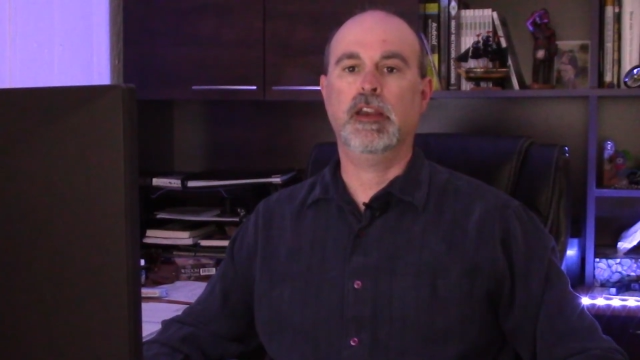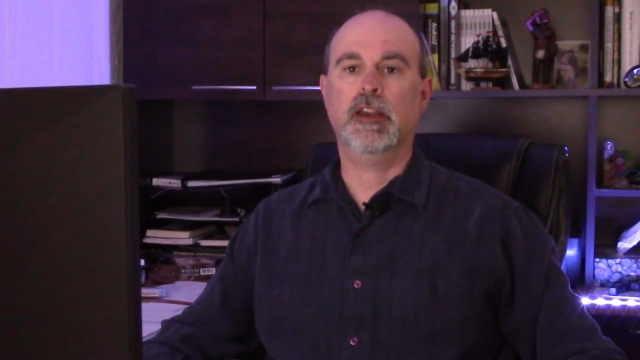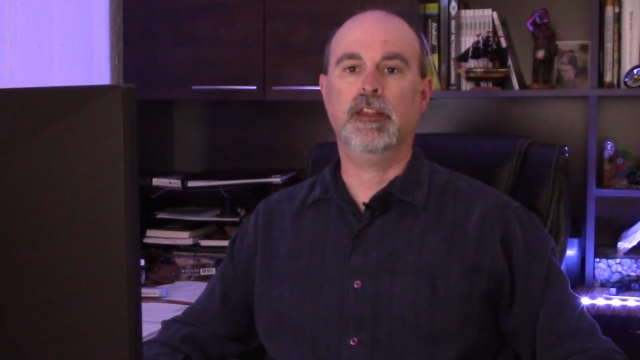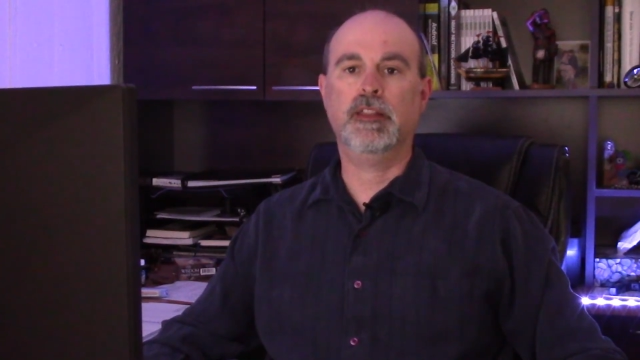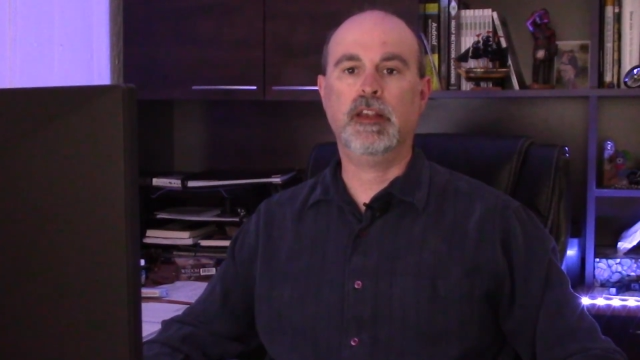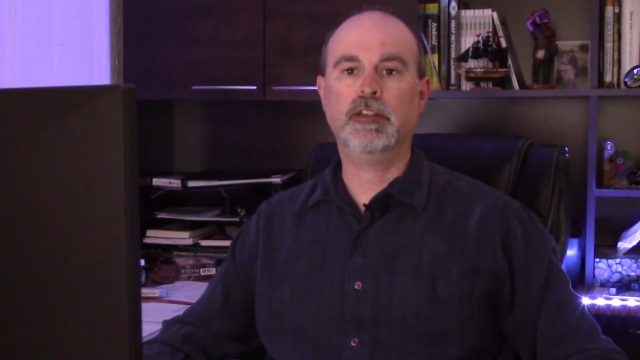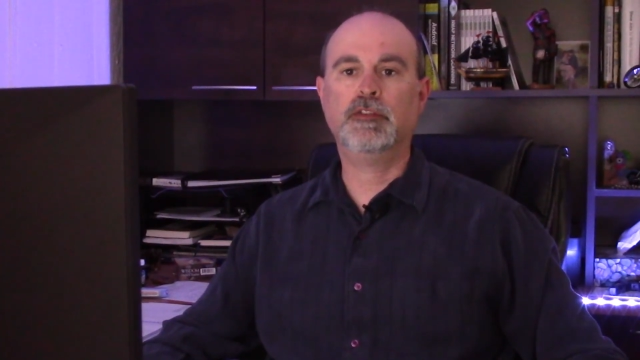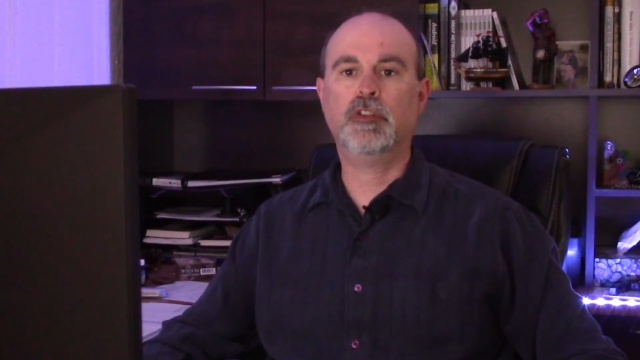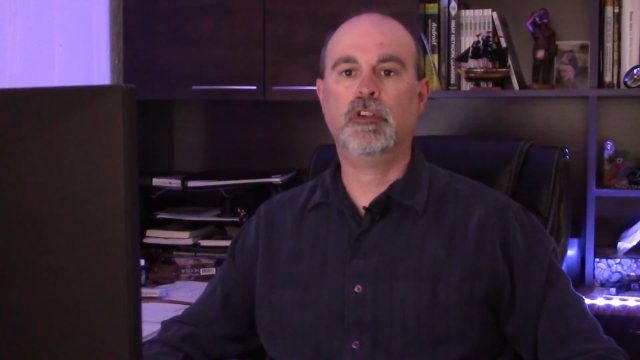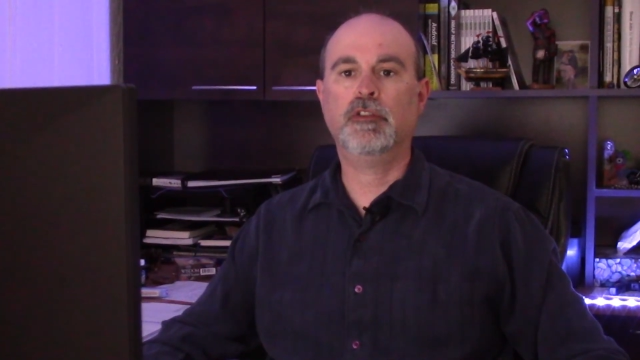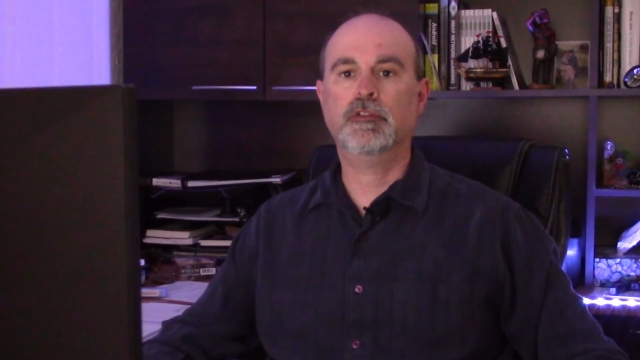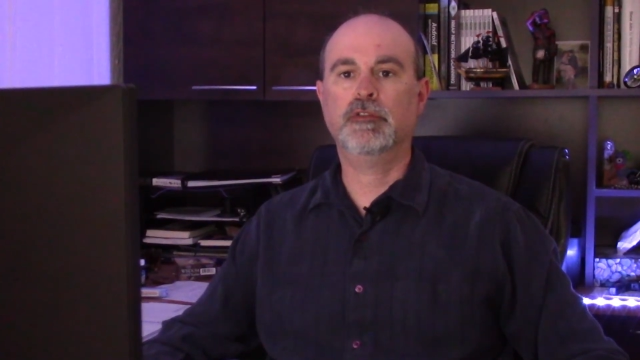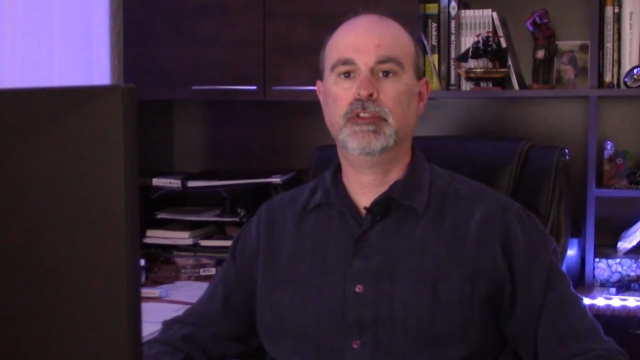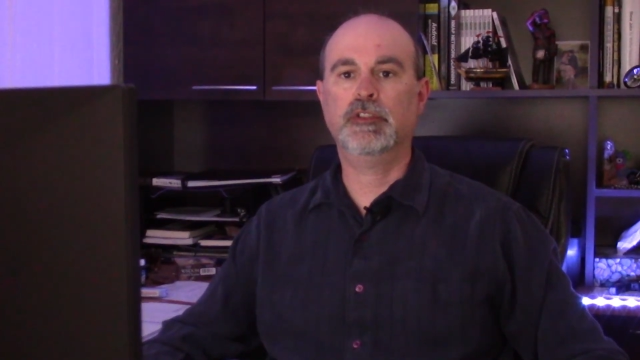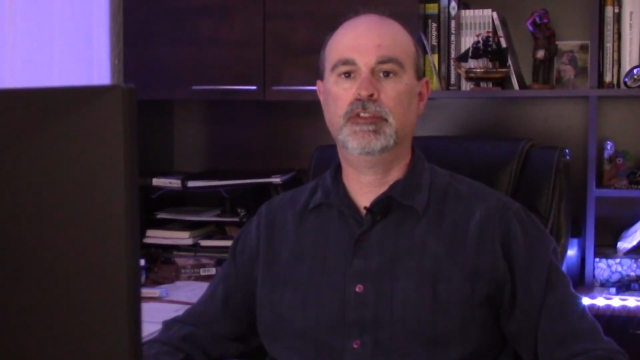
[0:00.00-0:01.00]
And that's
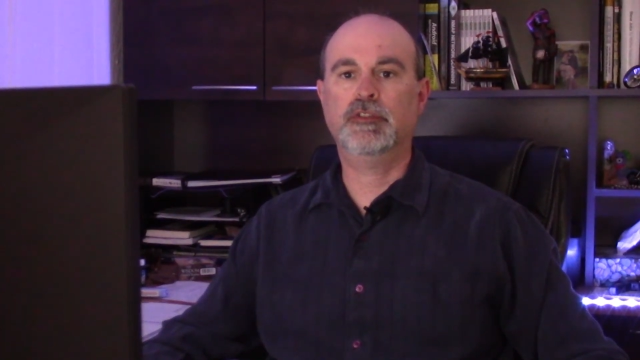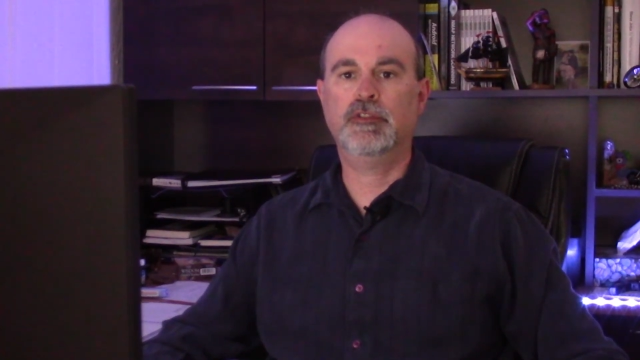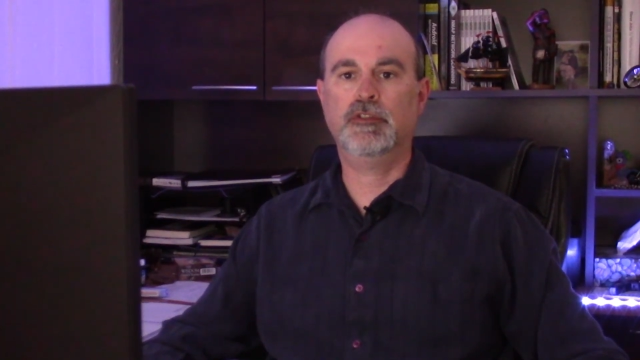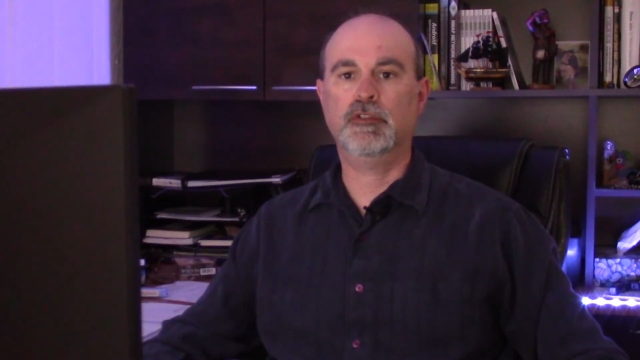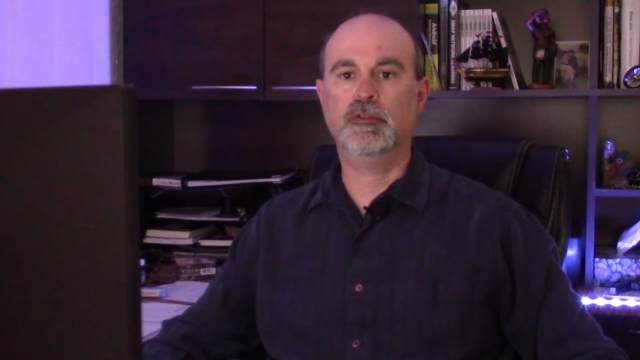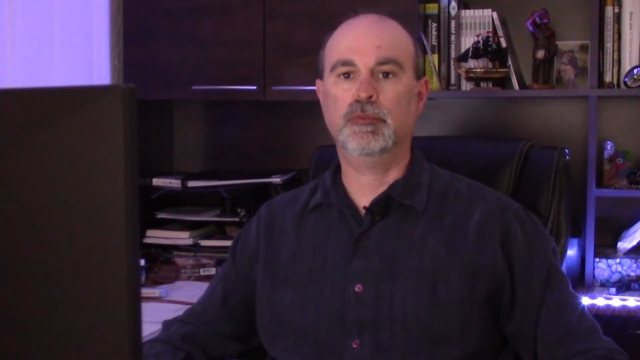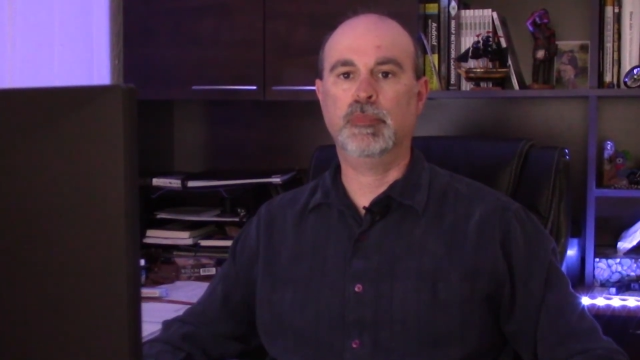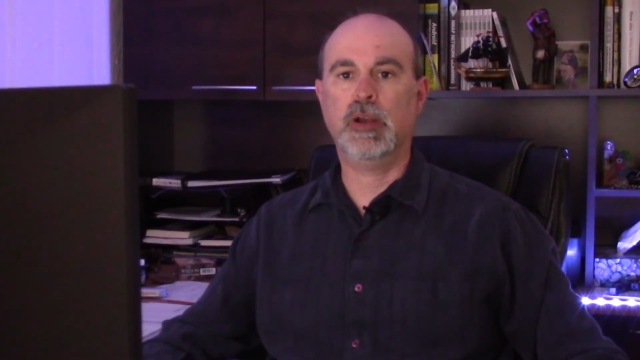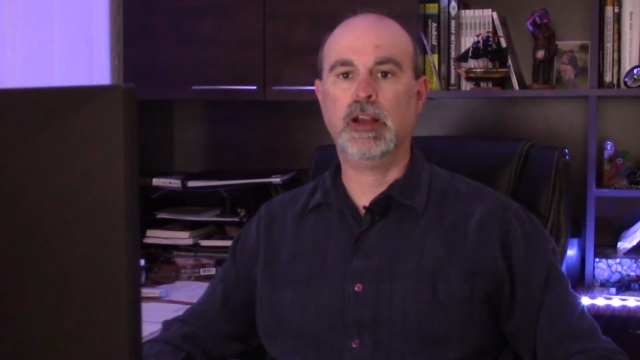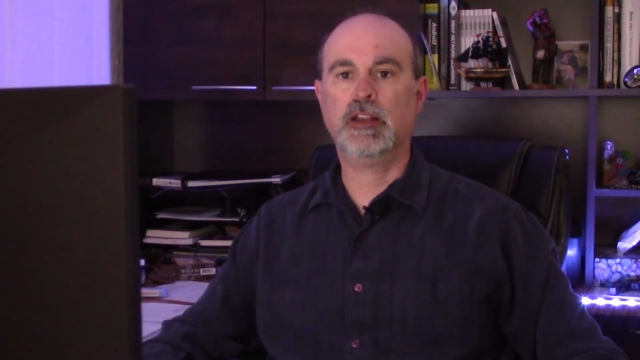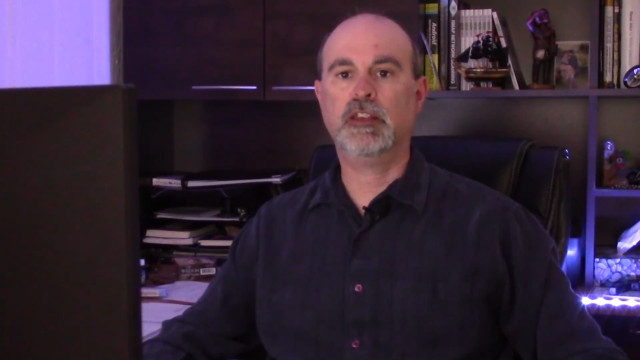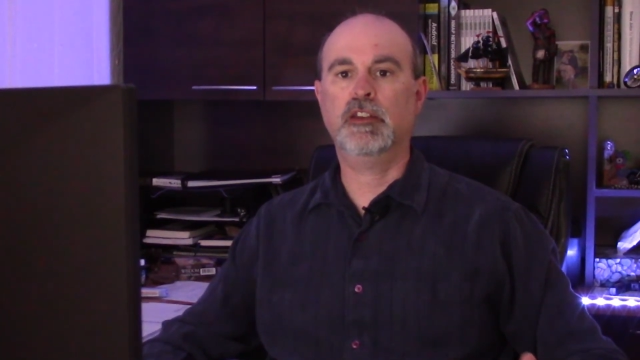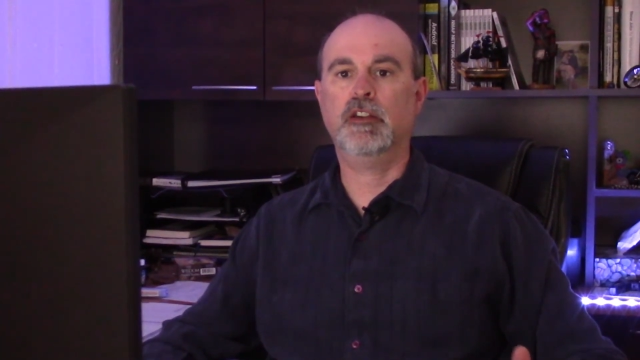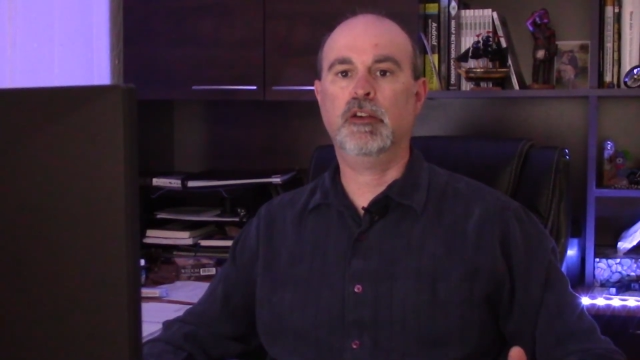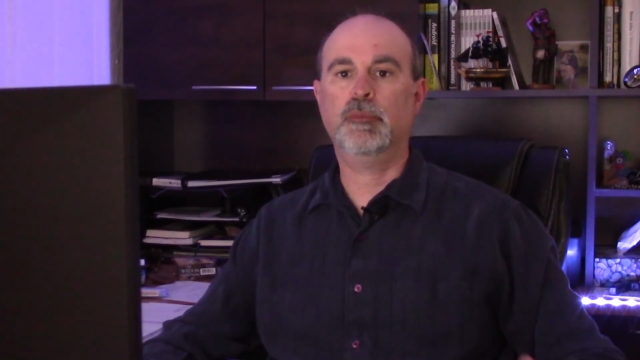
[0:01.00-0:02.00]
all there is to backing